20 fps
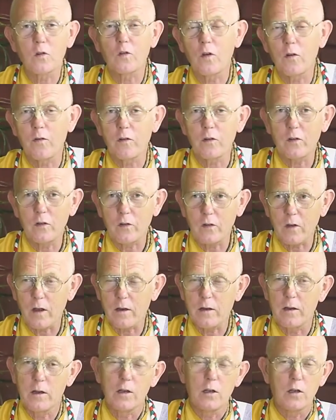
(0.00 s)
service is
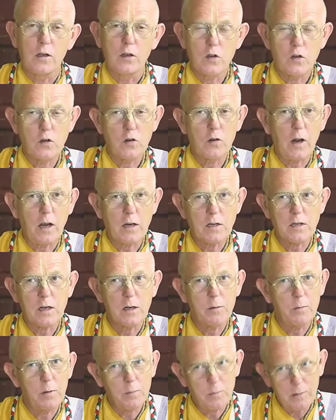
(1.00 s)
that it should
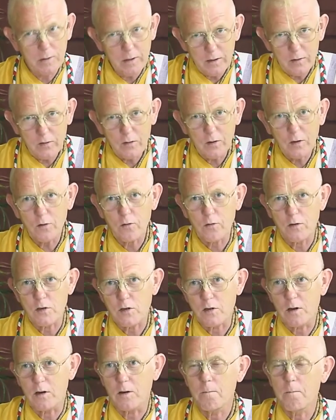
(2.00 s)
actually be pleasing
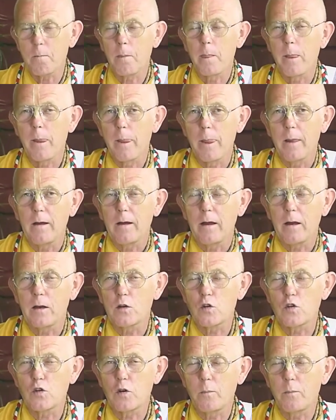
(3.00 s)
Krishna, and
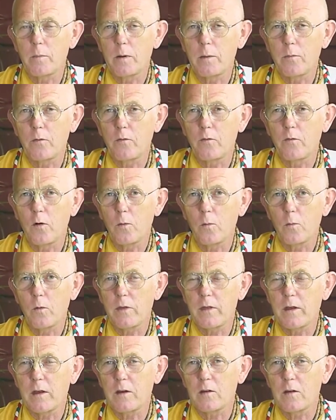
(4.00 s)
it should be performed
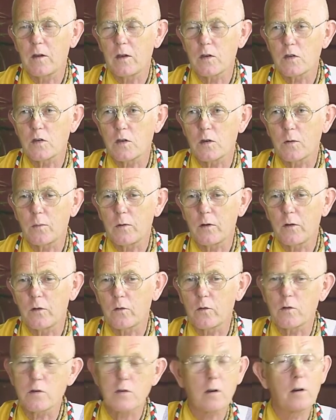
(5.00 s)
with the intention to please
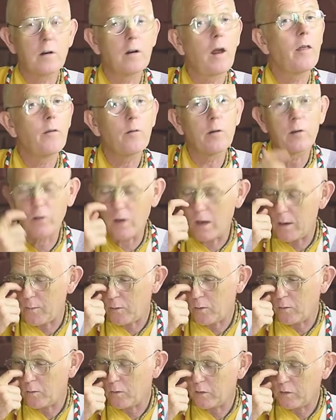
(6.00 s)
Krishna. Another
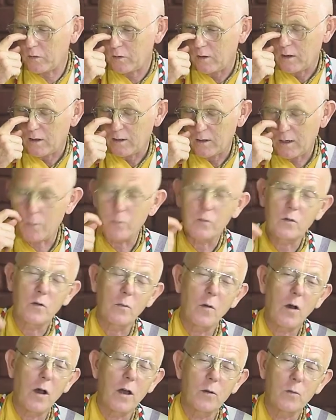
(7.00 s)
example comes to
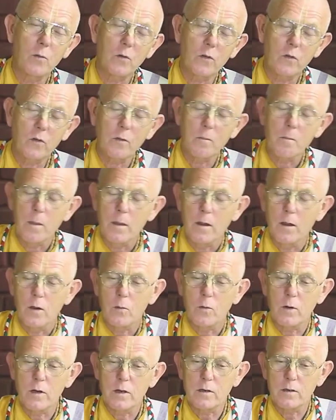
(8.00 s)
mind was
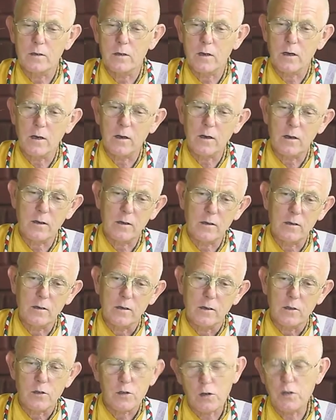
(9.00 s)
when
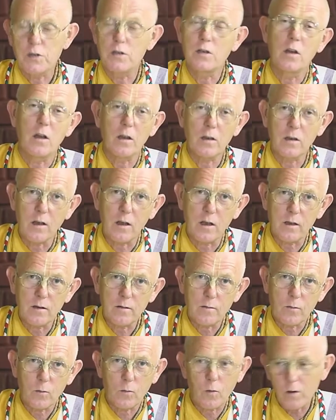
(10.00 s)

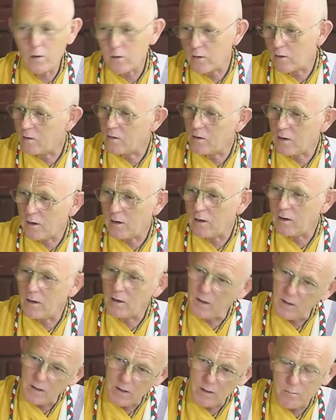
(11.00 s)
Shachinandan wandered in
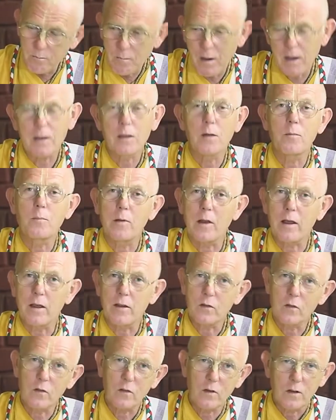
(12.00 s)
the
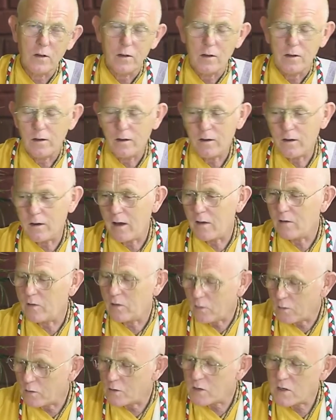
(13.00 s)
marketplace as
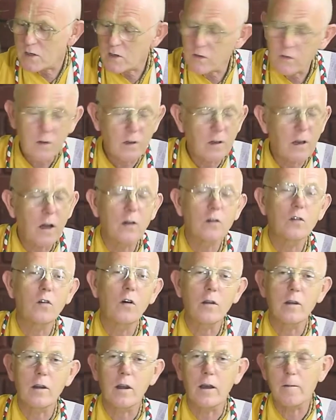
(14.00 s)
he was just a young
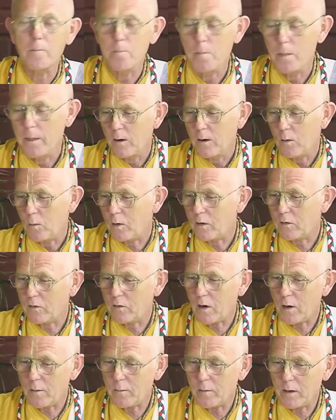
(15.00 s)
toddler. One
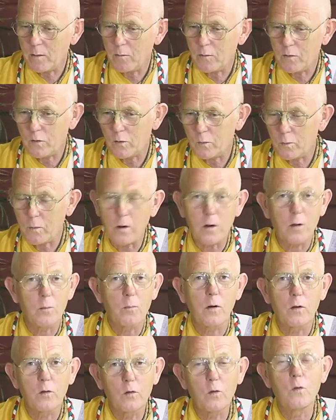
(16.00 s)
time he was spotted
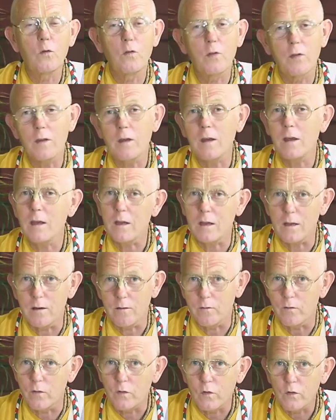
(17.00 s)
by two
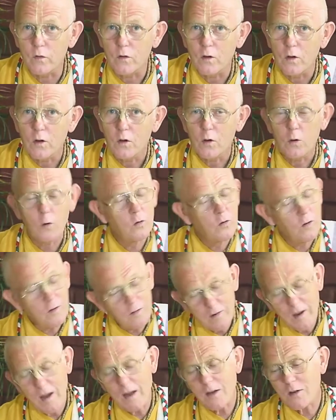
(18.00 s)
thieves whose
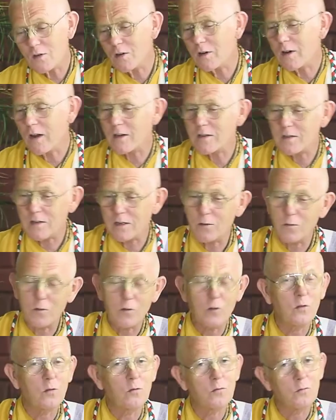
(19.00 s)
intention actually
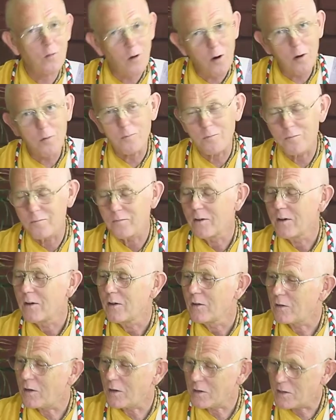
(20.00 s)
was to rob
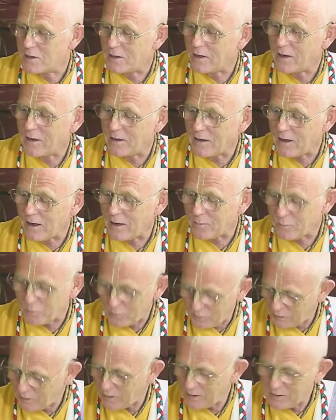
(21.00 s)
Sachinandan
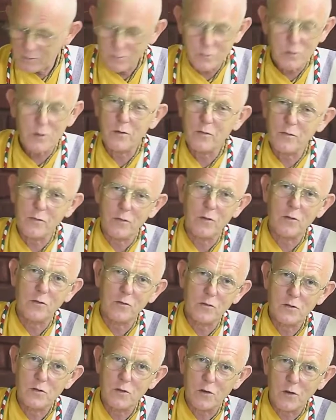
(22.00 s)
for seeing the
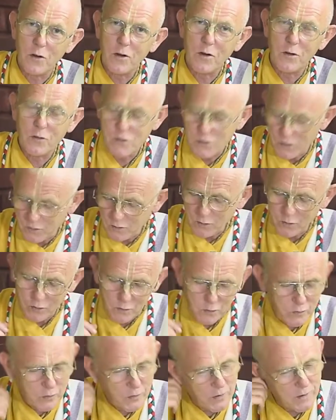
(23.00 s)
beautiful
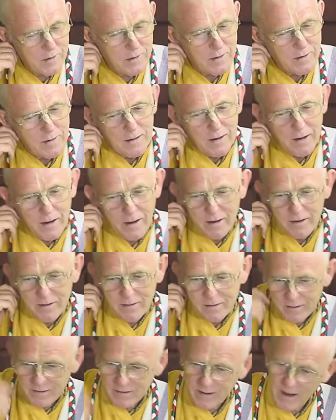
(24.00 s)
jewels and
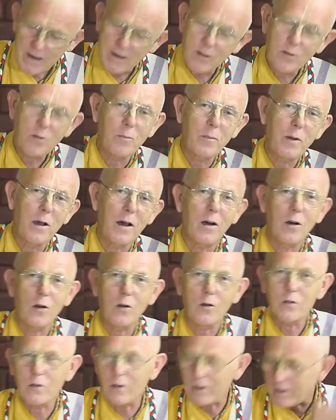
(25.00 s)
ankle
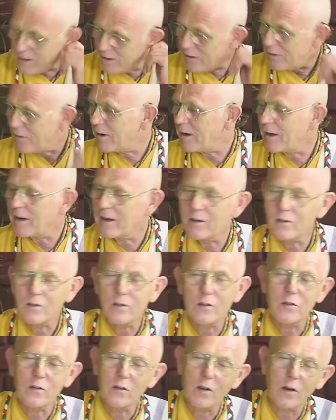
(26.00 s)
bells and
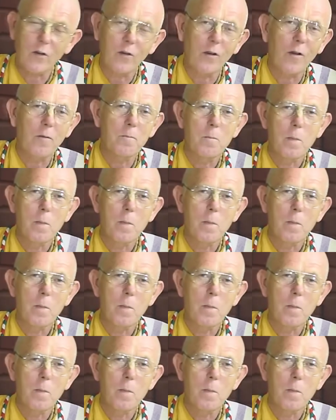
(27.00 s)
earrings, etc.